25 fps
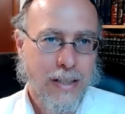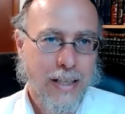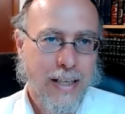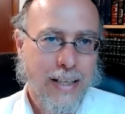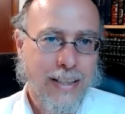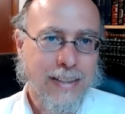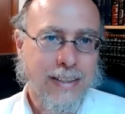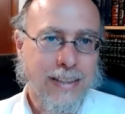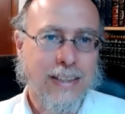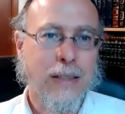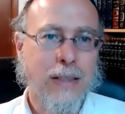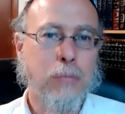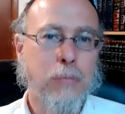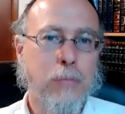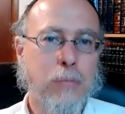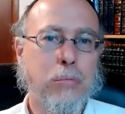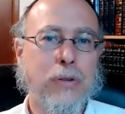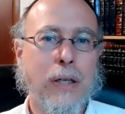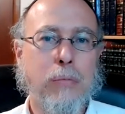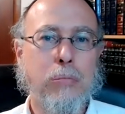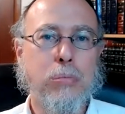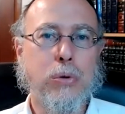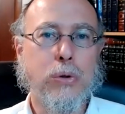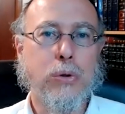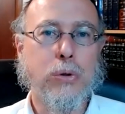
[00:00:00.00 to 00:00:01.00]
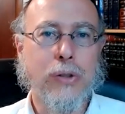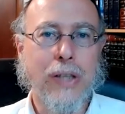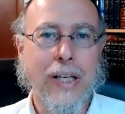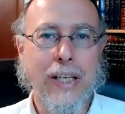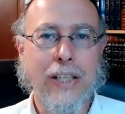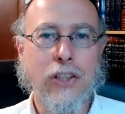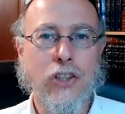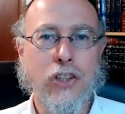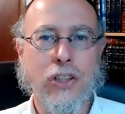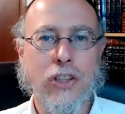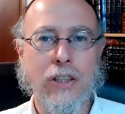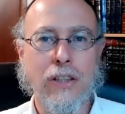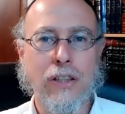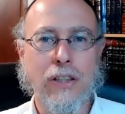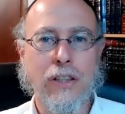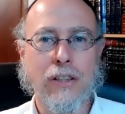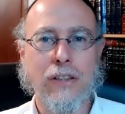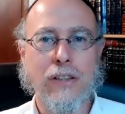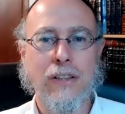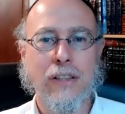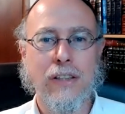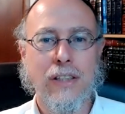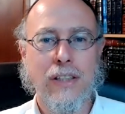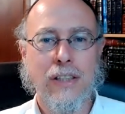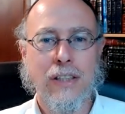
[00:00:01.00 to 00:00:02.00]
That's the
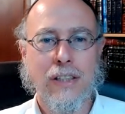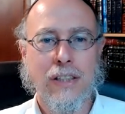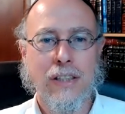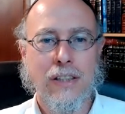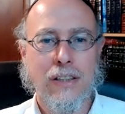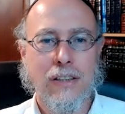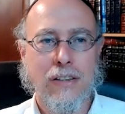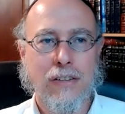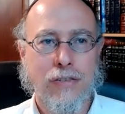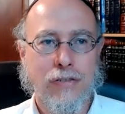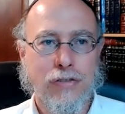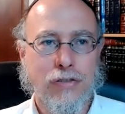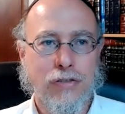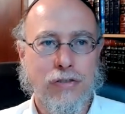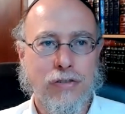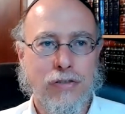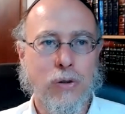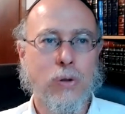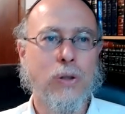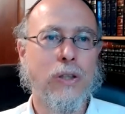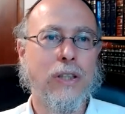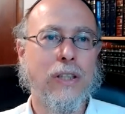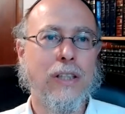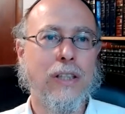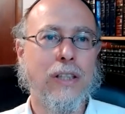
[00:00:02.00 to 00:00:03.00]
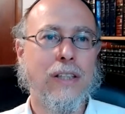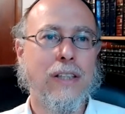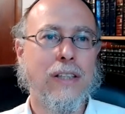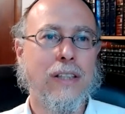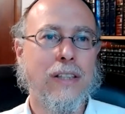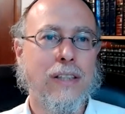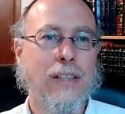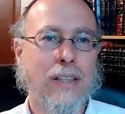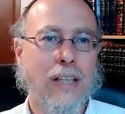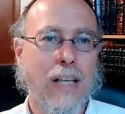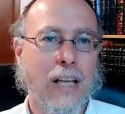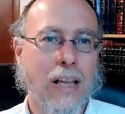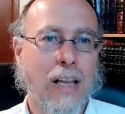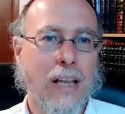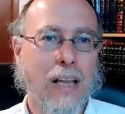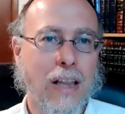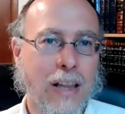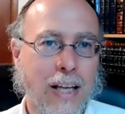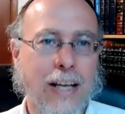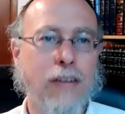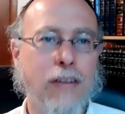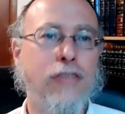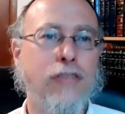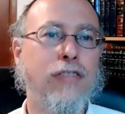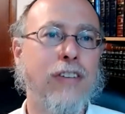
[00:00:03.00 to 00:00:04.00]
preparation for the
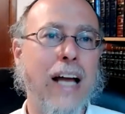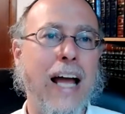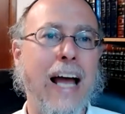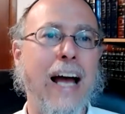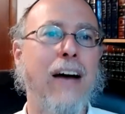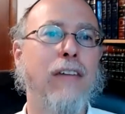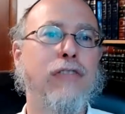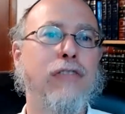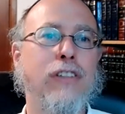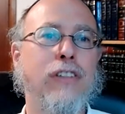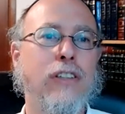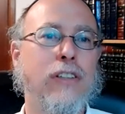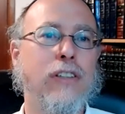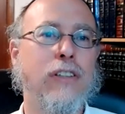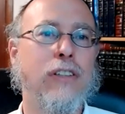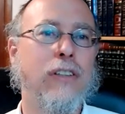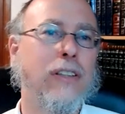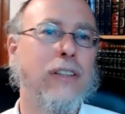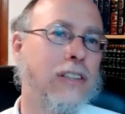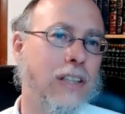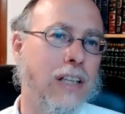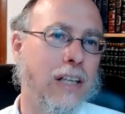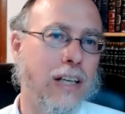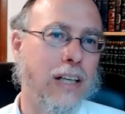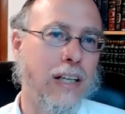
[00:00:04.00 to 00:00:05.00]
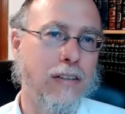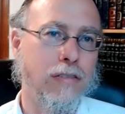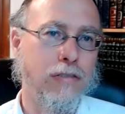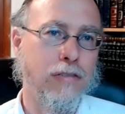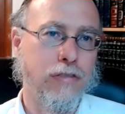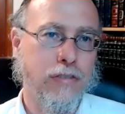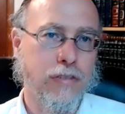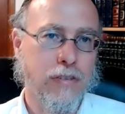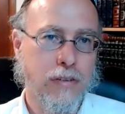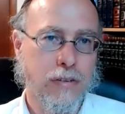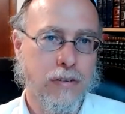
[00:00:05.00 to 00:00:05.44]
life after this life,